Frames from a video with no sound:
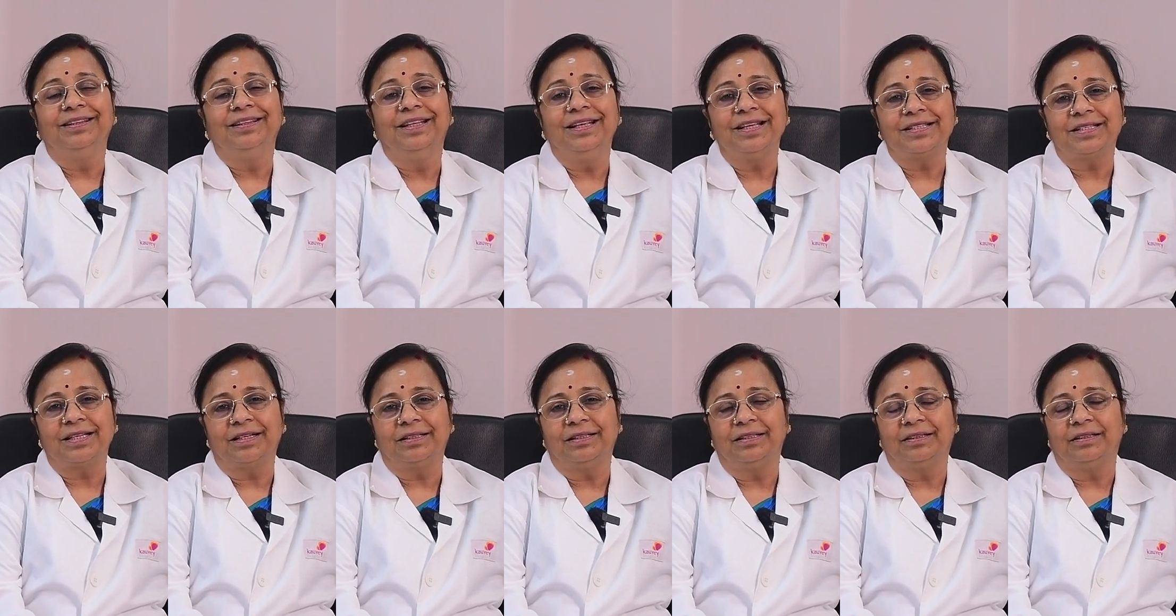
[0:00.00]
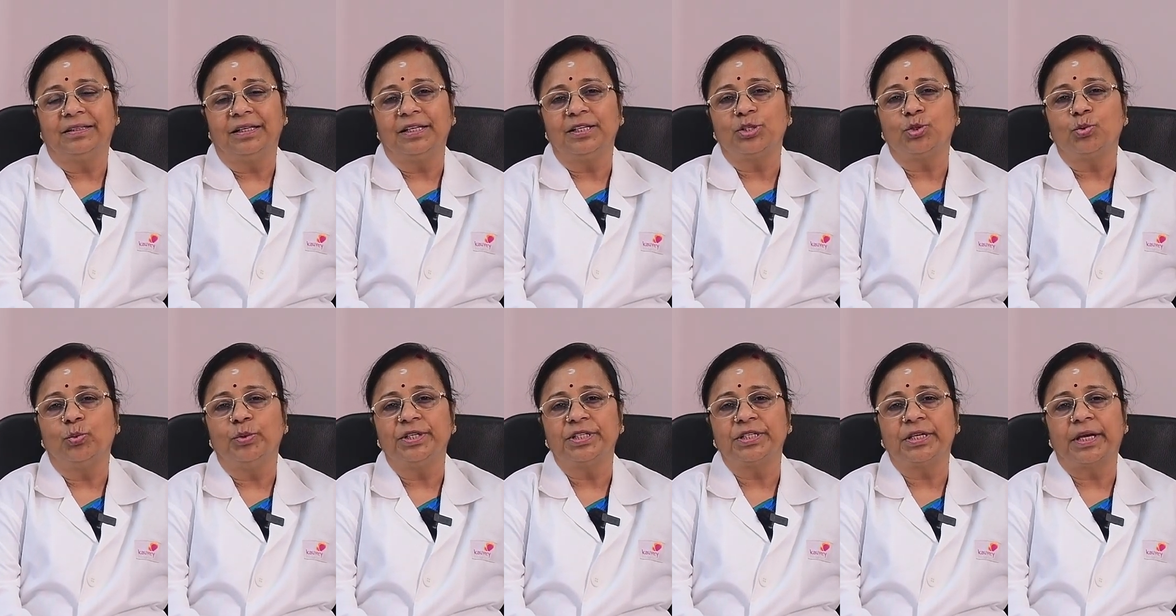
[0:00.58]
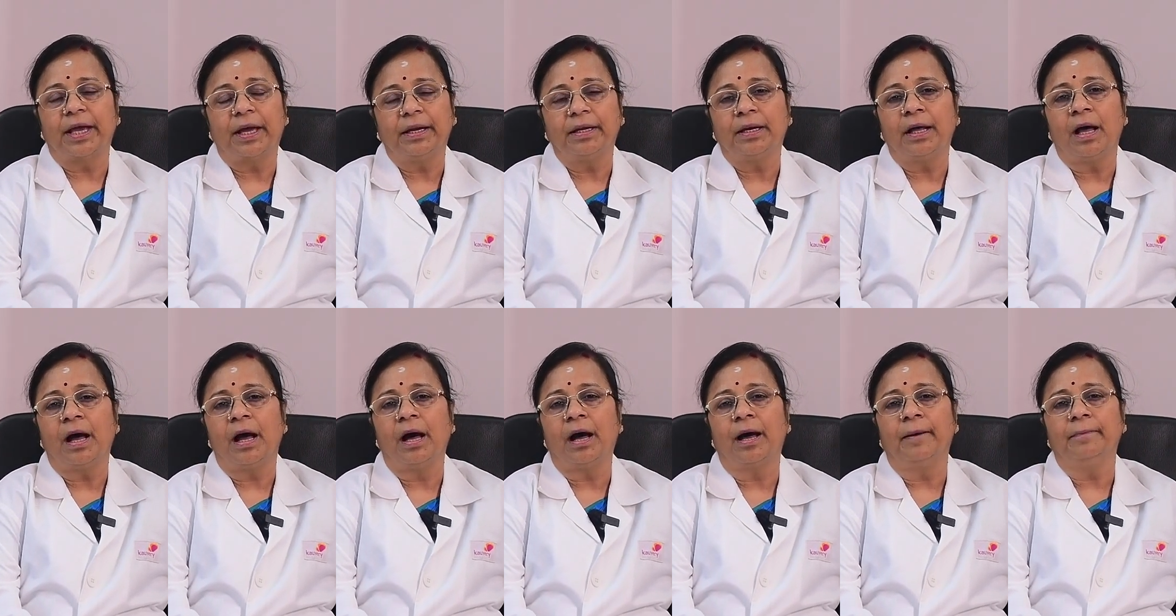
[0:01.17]
these are the things which can
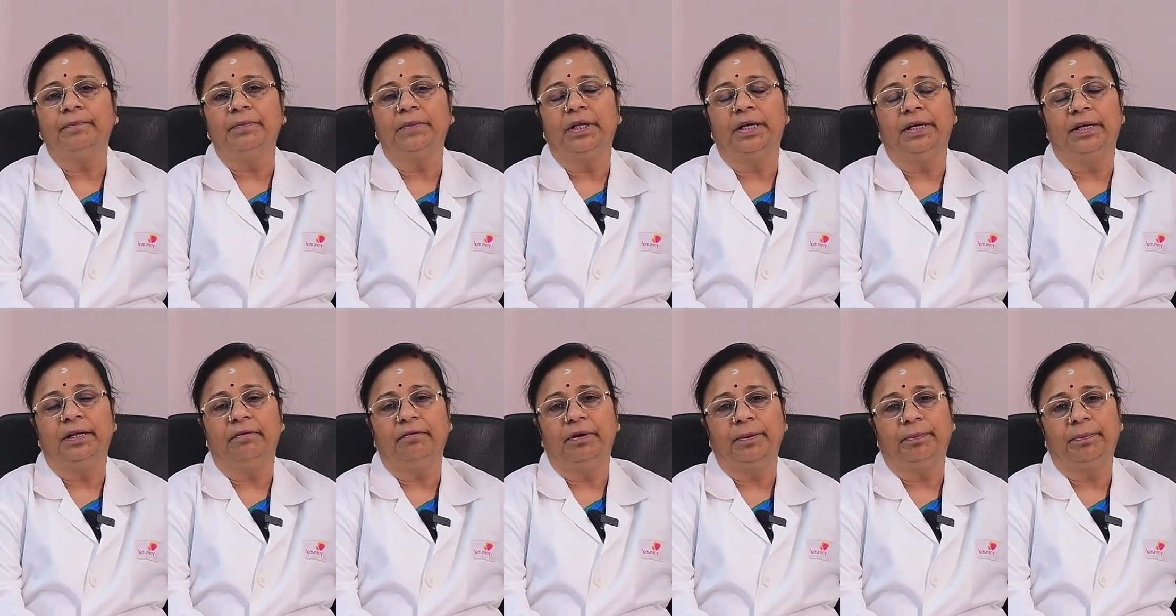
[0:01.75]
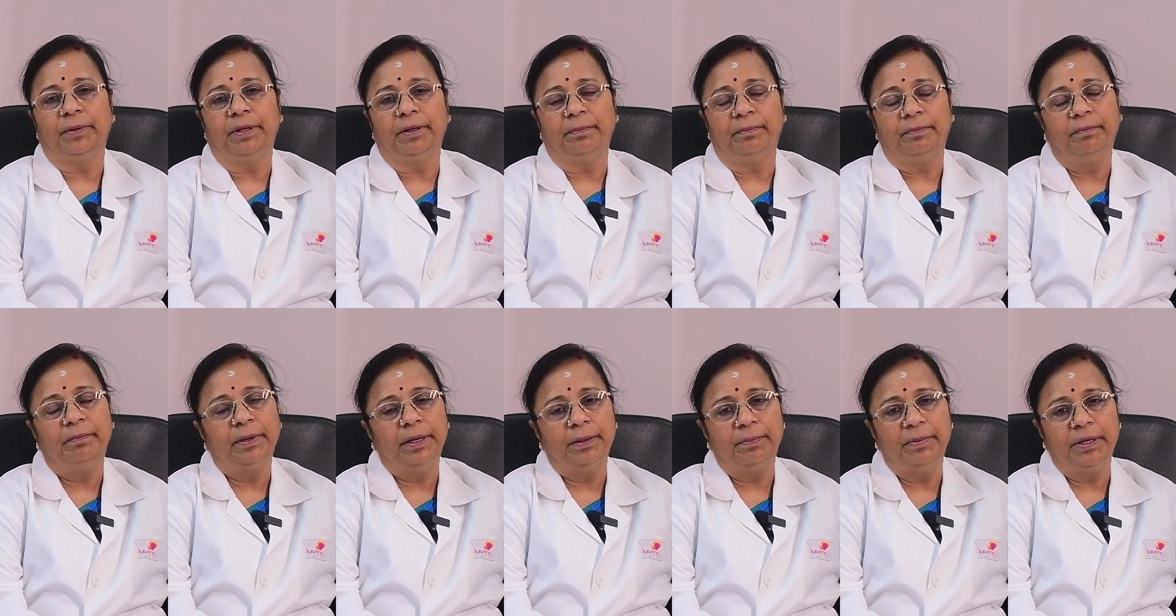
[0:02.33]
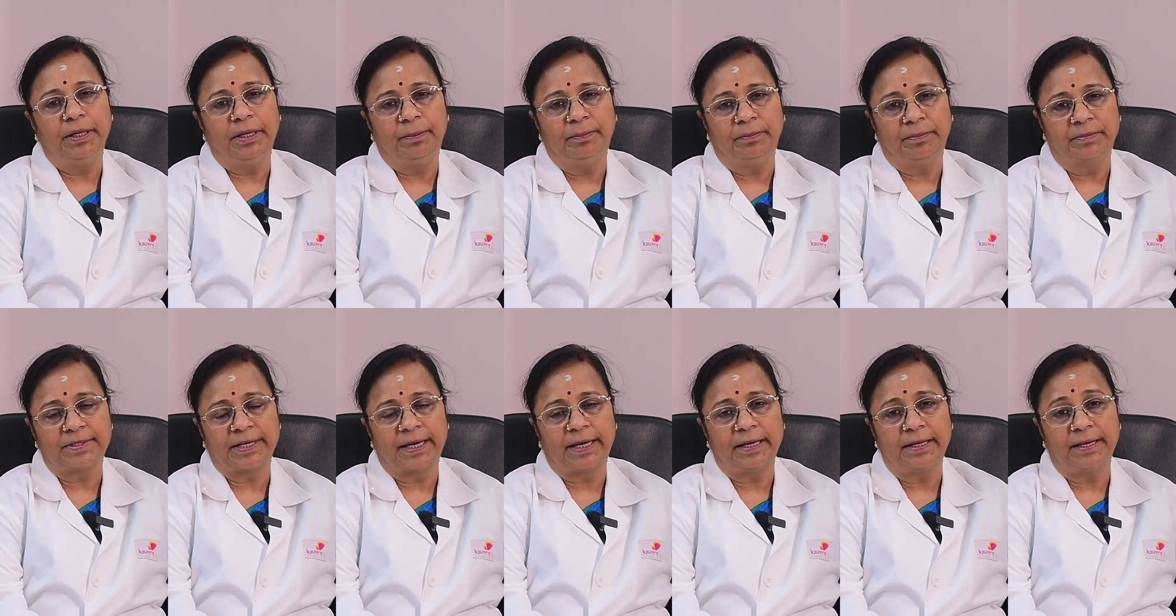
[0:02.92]
harm the developing baby
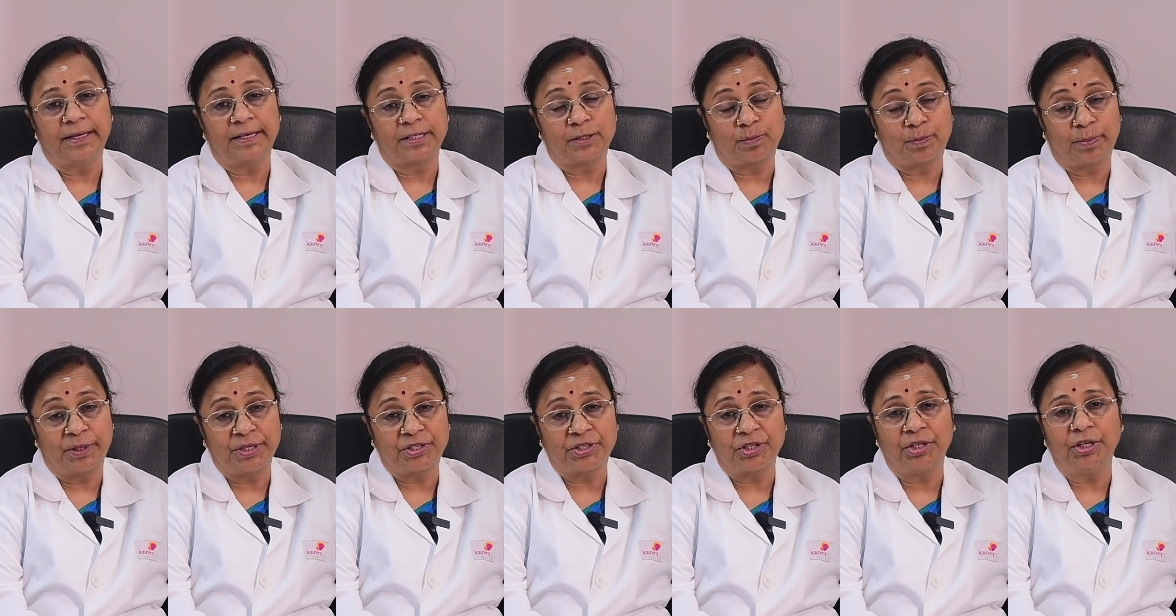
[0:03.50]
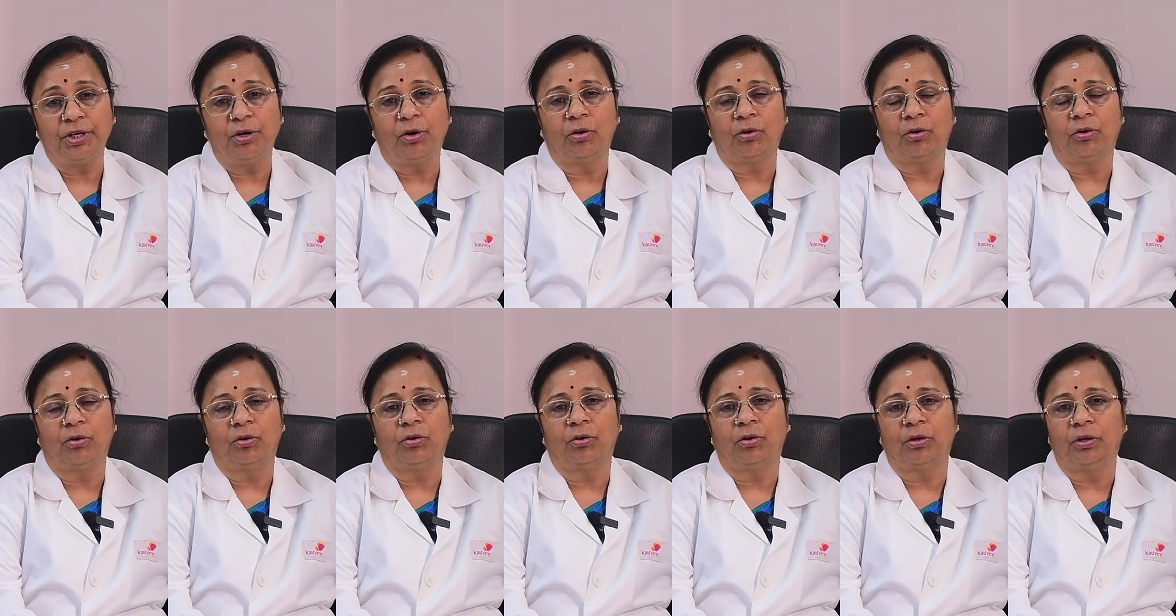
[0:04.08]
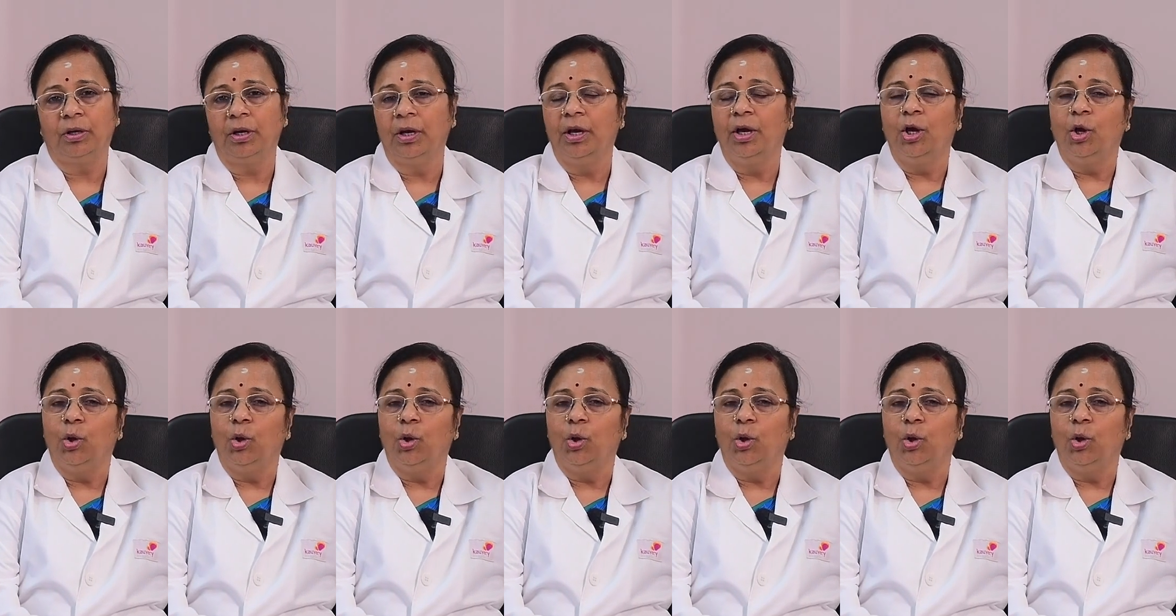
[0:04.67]
inside, especially alcohol,